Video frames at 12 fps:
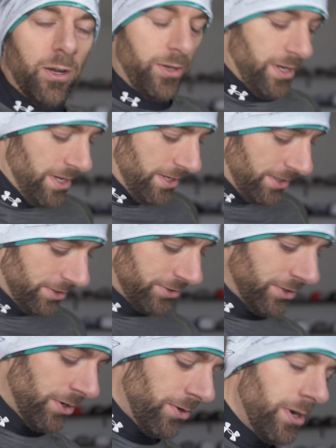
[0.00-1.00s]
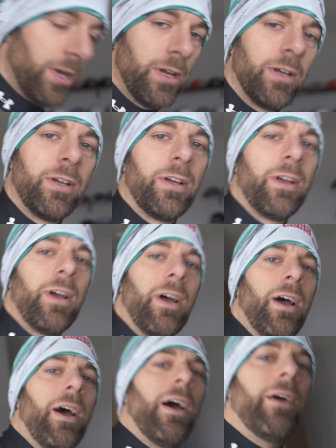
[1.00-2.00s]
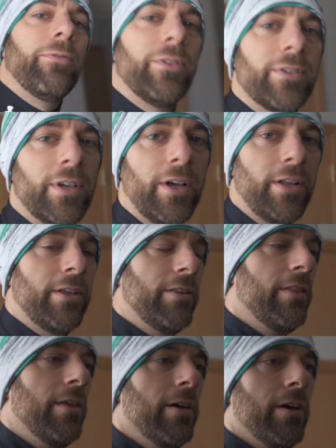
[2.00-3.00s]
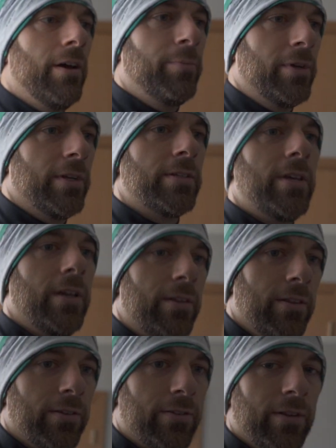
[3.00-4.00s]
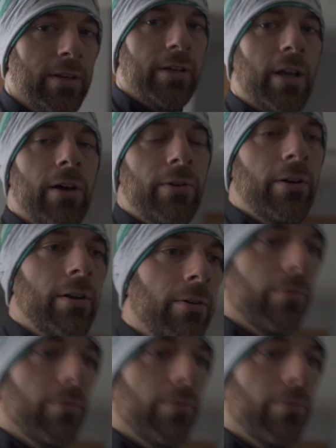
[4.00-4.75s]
Okay, so I've decided that I'm gonna take this thing out on